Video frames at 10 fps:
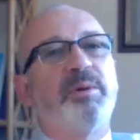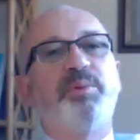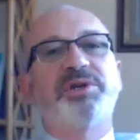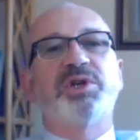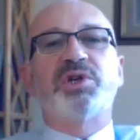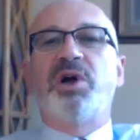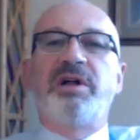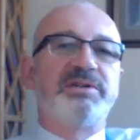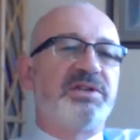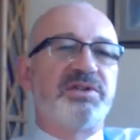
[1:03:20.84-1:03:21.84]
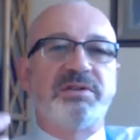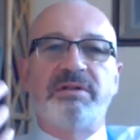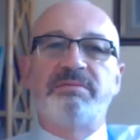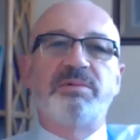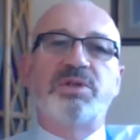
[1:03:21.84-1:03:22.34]
British Isles. It's
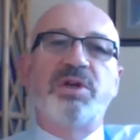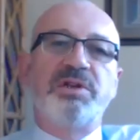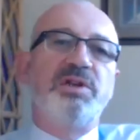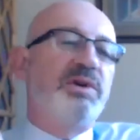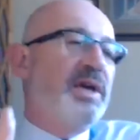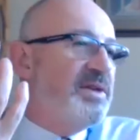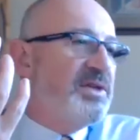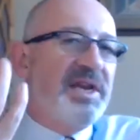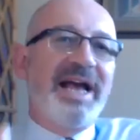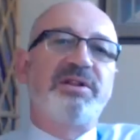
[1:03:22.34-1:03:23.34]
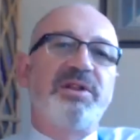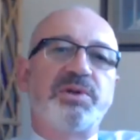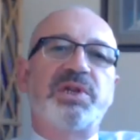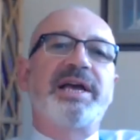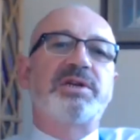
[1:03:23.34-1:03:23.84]
certainly you get this in
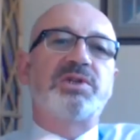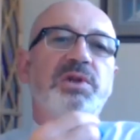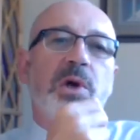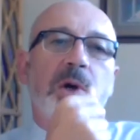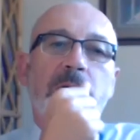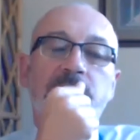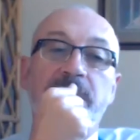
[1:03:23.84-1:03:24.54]
Anglo-Saxon art.